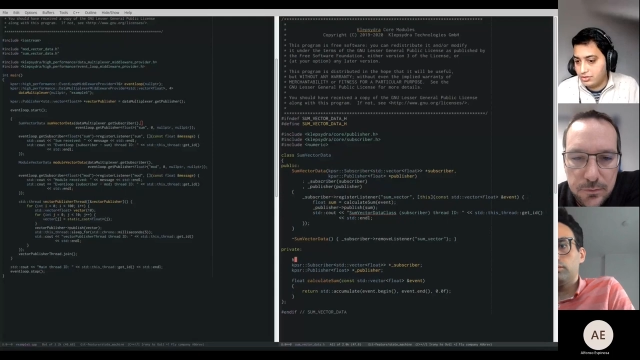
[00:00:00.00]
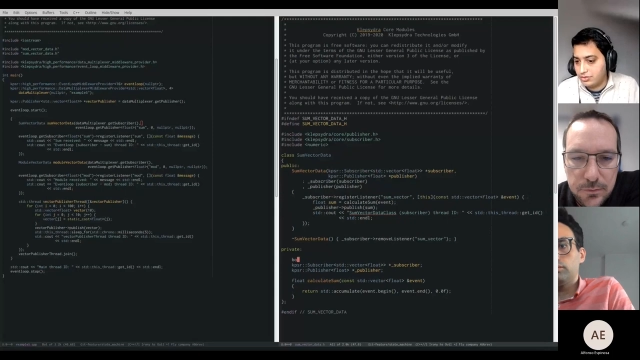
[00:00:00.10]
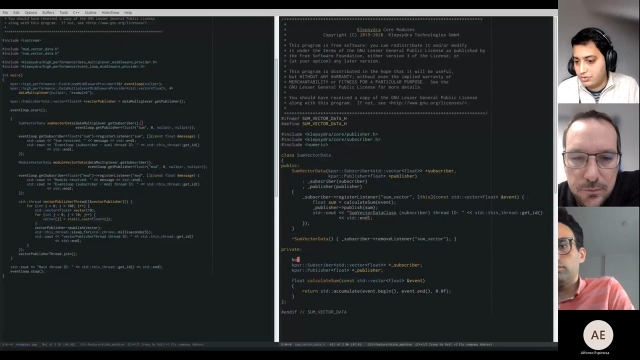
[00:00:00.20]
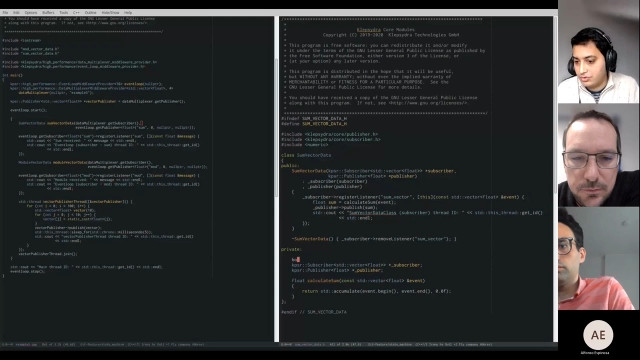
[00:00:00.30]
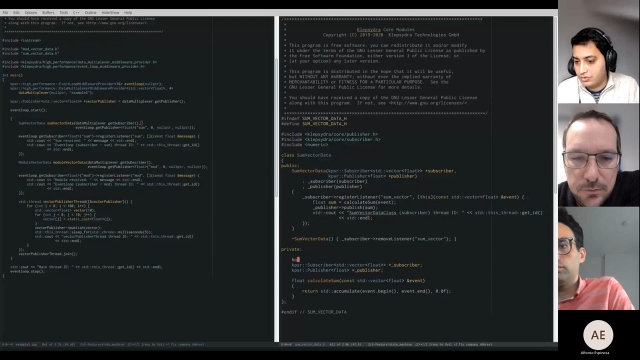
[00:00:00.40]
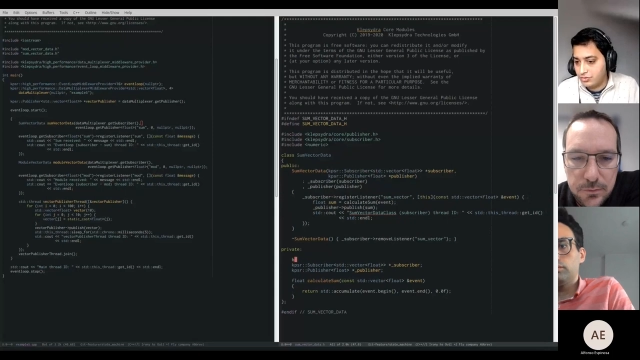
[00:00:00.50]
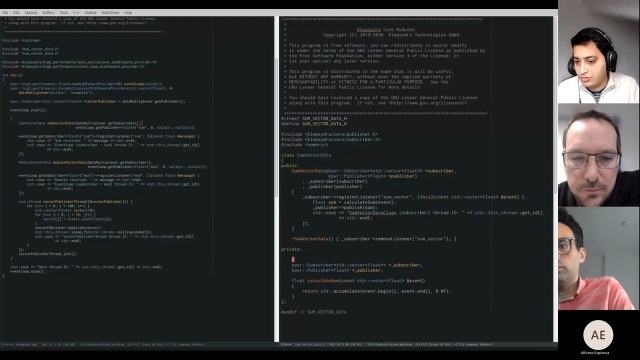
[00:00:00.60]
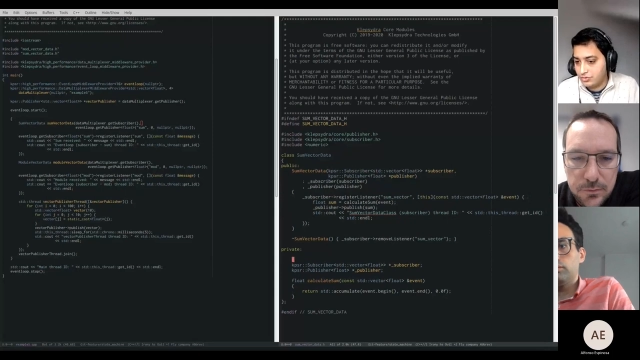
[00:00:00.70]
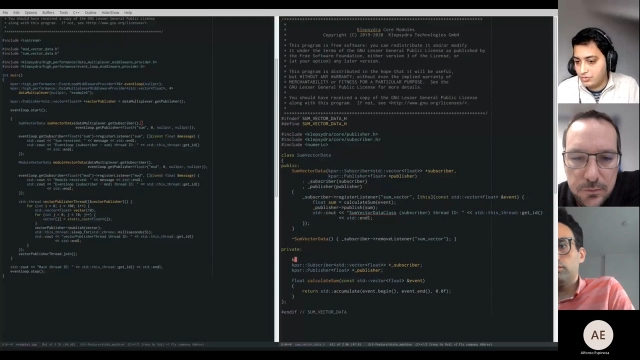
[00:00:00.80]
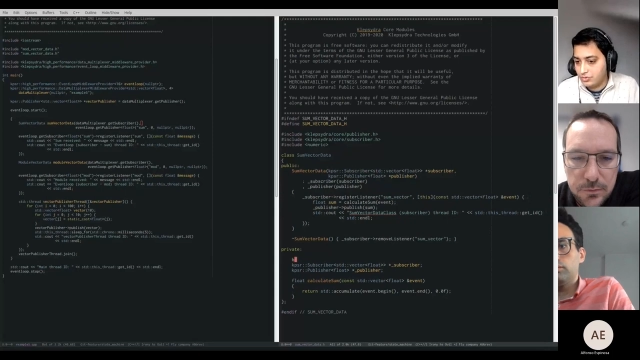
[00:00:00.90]

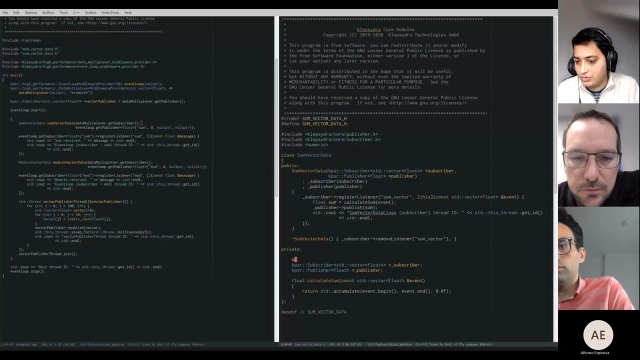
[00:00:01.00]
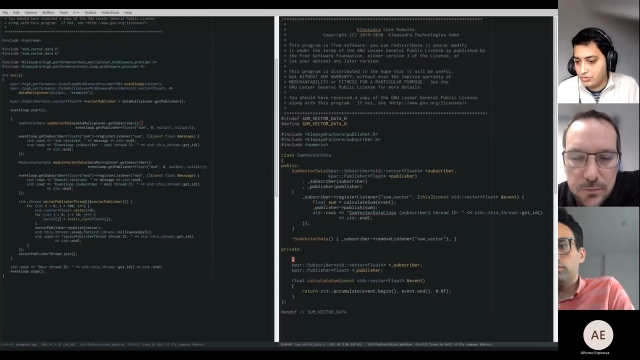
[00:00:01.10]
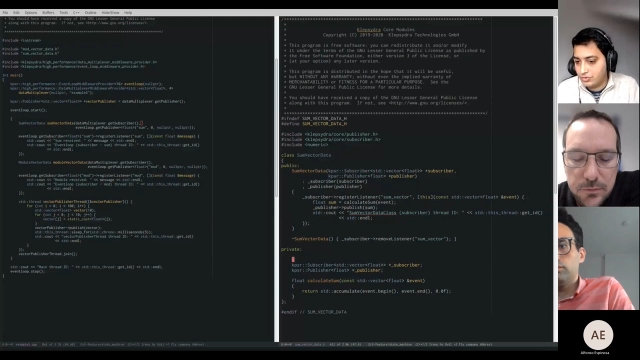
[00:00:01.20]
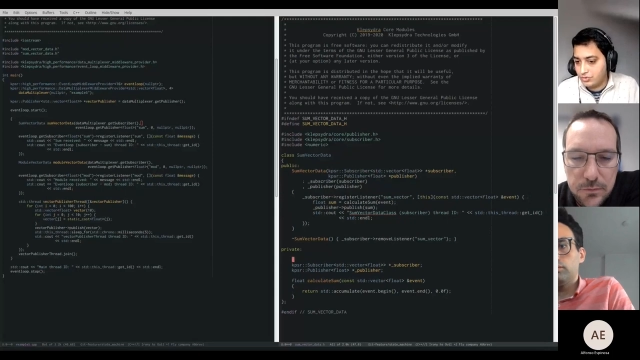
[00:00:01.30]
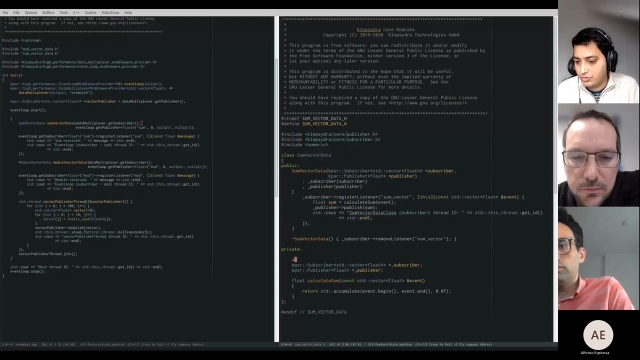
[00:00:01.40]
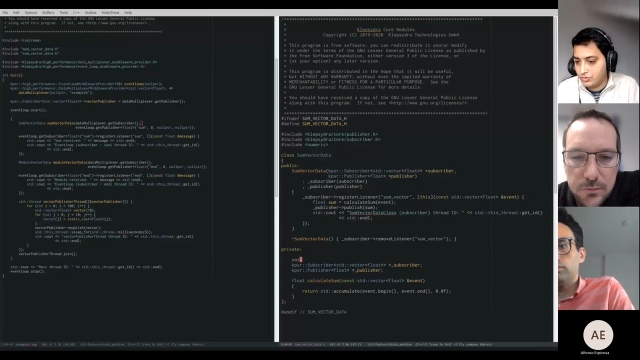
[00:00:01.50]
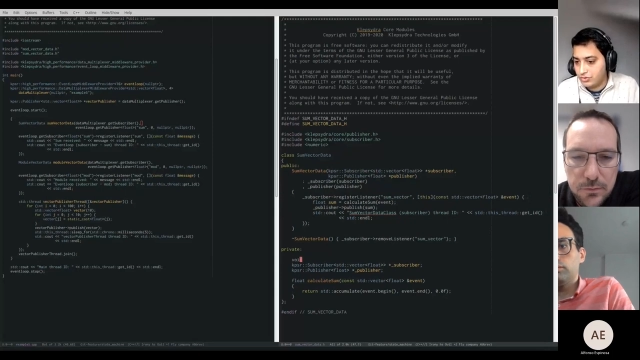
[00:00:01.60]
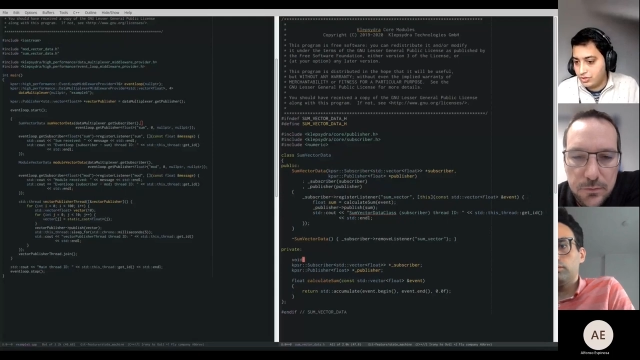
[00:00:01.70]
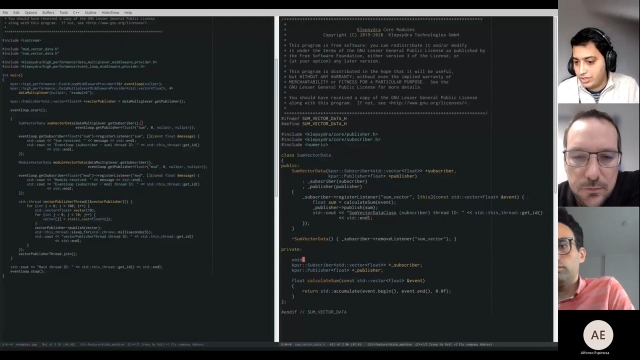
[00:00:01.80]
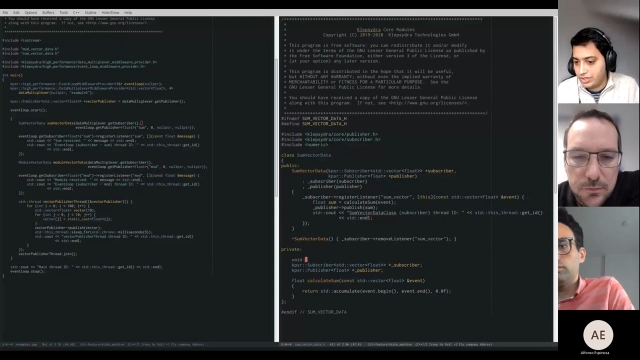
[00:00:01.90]

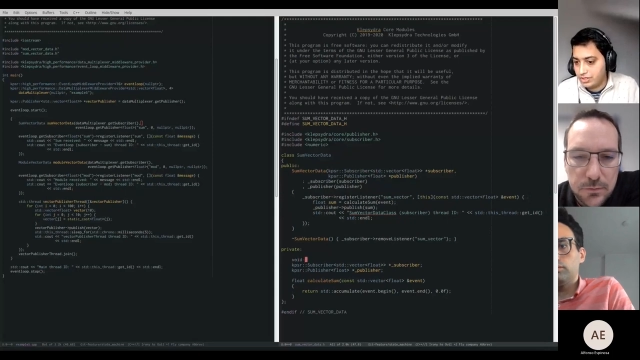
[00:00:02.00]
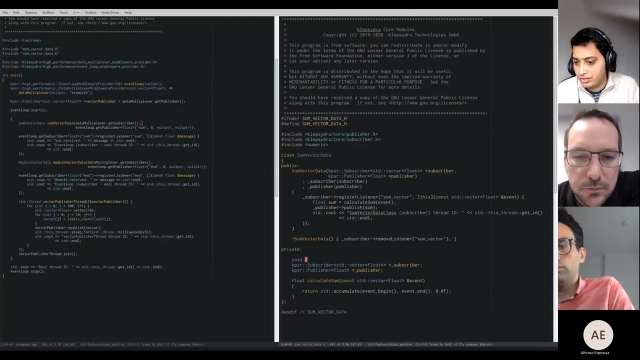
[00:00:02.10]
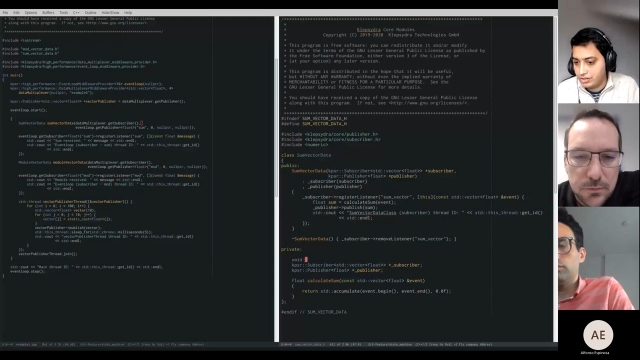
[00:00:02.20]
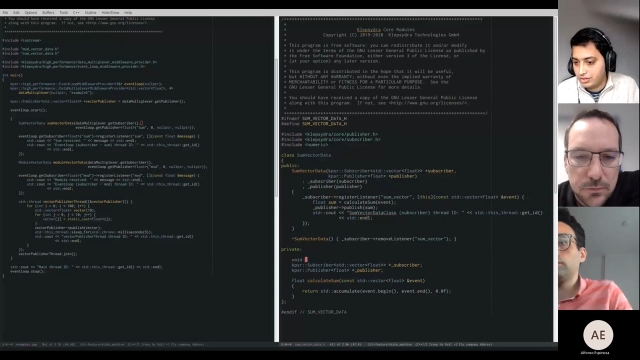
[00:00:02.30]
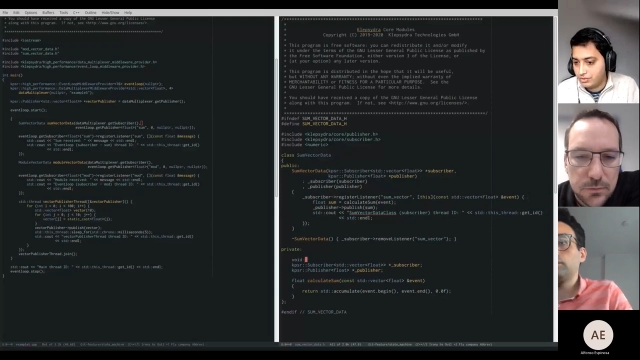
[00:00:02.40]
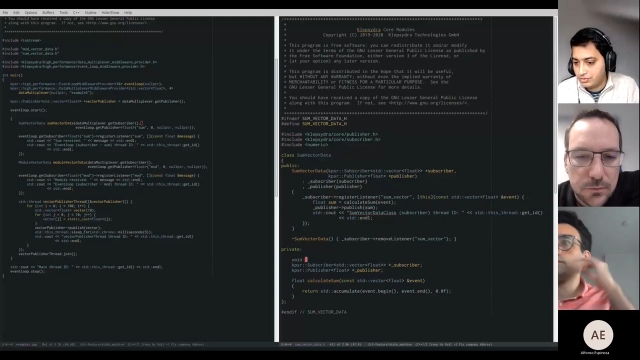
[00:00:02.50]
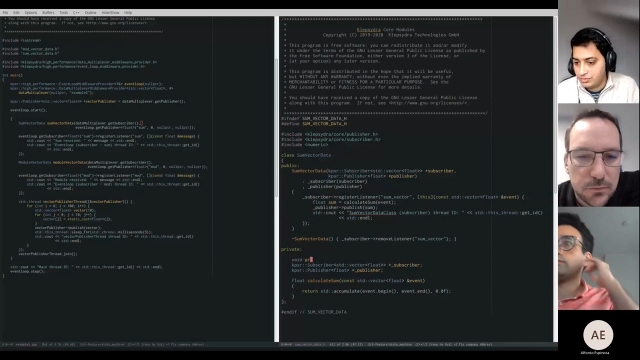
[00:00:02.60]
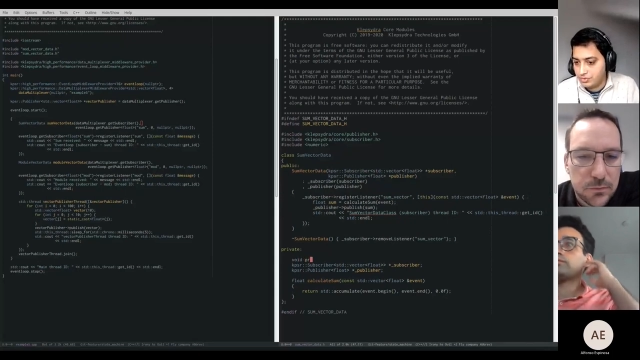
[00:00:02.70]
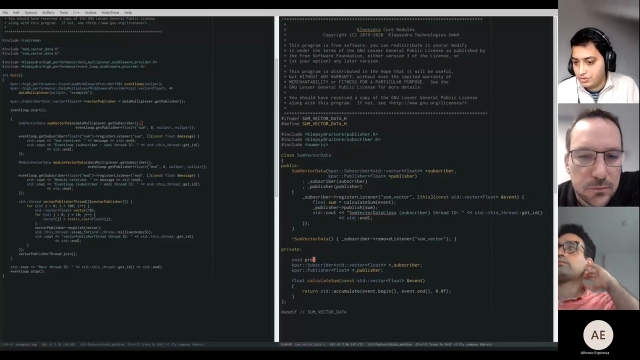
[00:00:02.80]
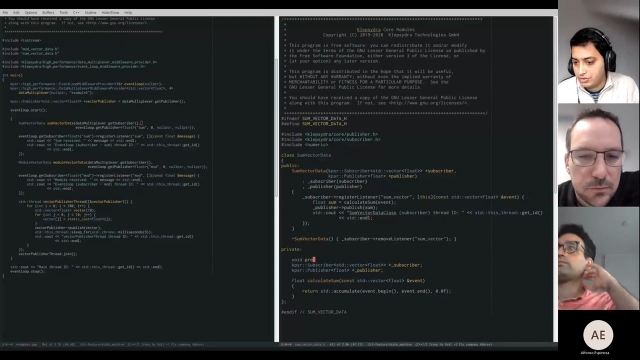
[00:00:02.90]

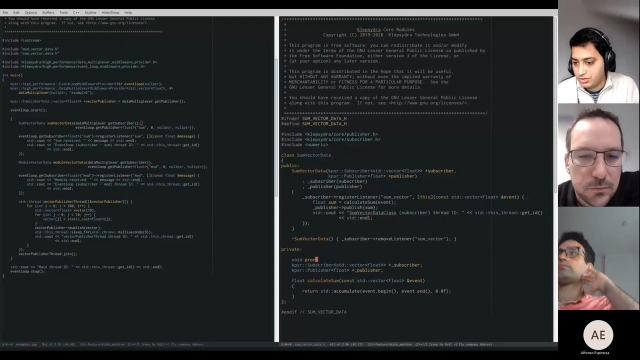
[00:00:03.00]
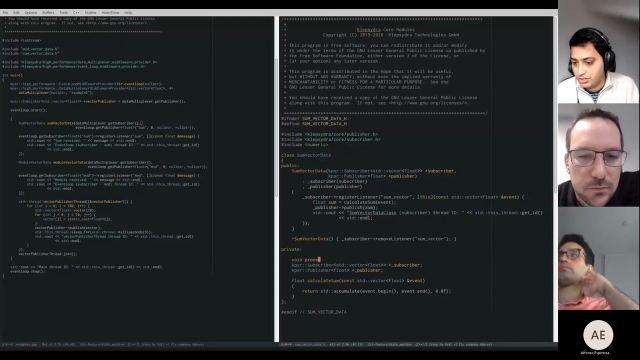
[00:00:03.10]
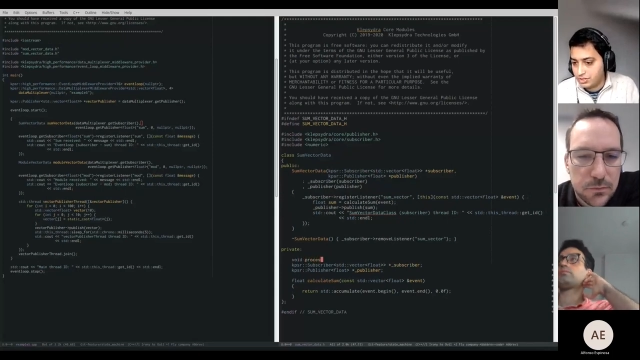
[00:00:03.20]
(silence)